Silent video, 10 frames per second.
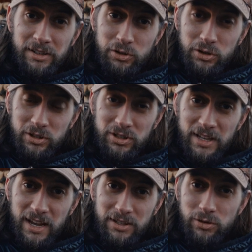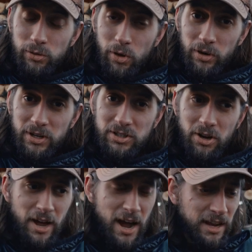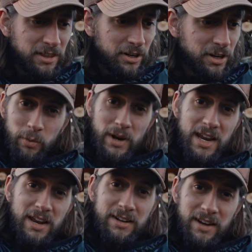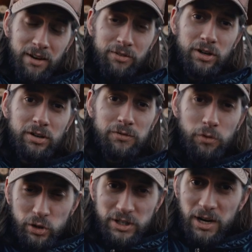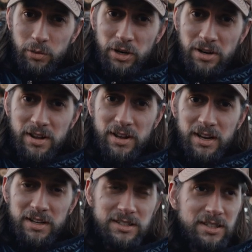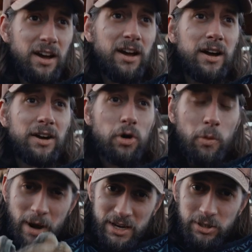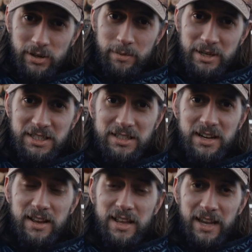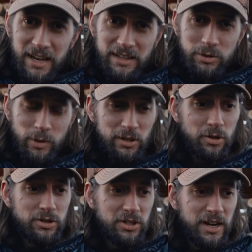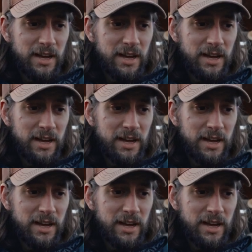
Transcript: You shouldn't stay too long in a sauna either. We never force anyone to go past their limits in the sweat lodge.